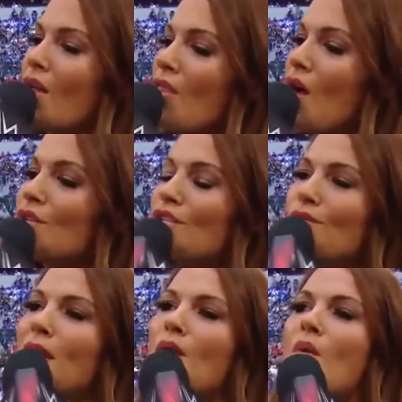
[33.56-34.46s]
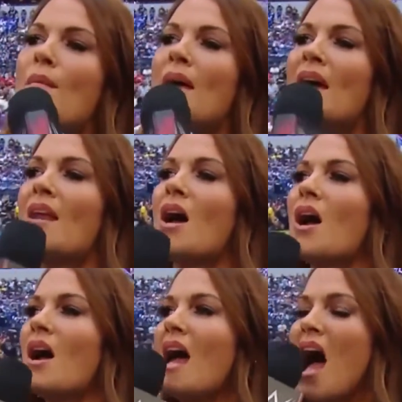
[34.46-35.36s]
Those three women
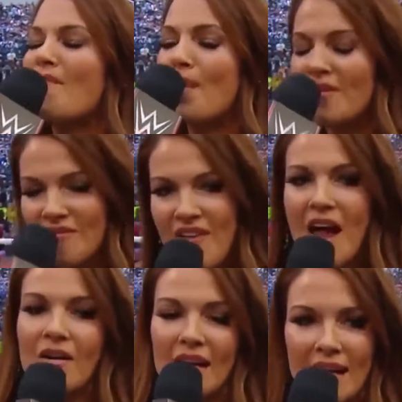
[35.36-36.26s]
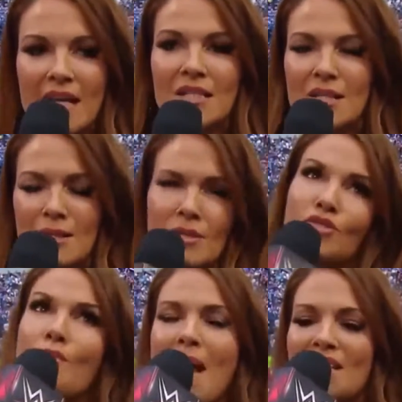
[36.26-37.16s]
have been very
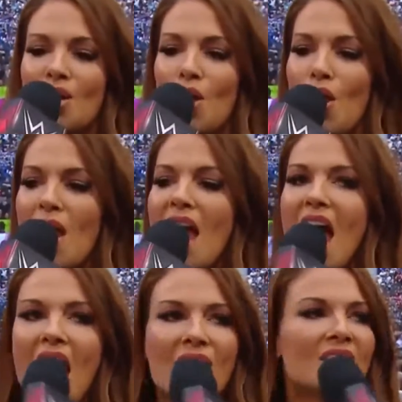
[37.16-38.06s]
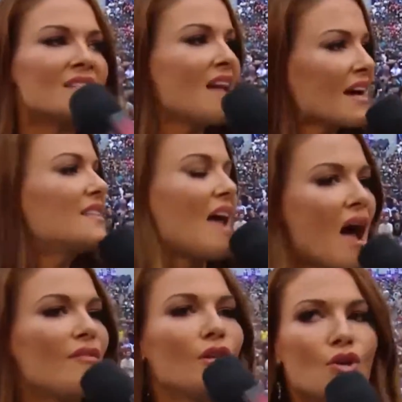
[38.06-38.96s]
instrumental in this next
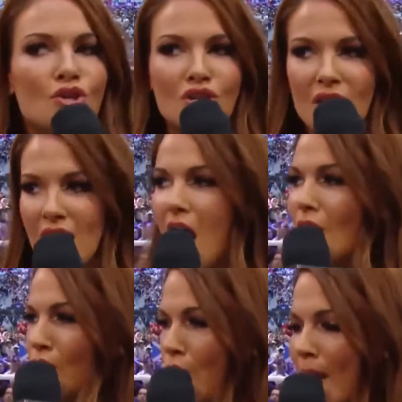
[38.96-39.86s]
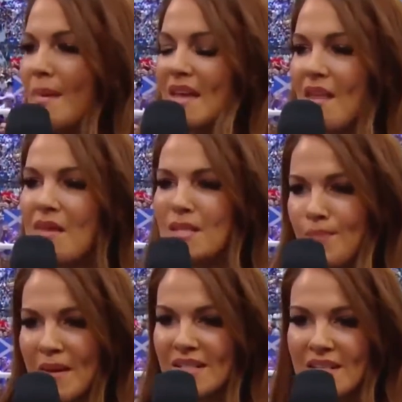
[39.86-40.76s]
evolution of women in this
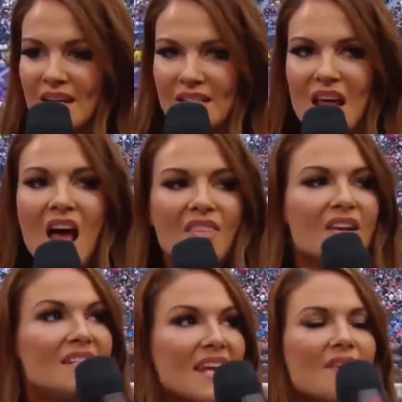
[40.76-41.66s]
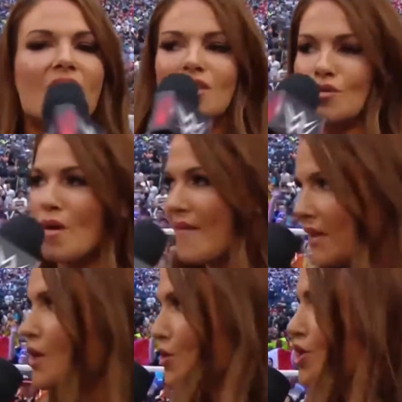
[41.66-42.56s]
business, the Divas
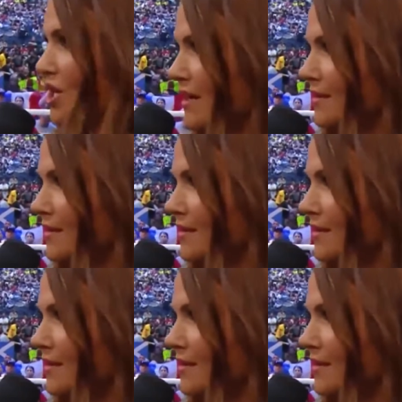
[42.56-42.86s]
Revolution.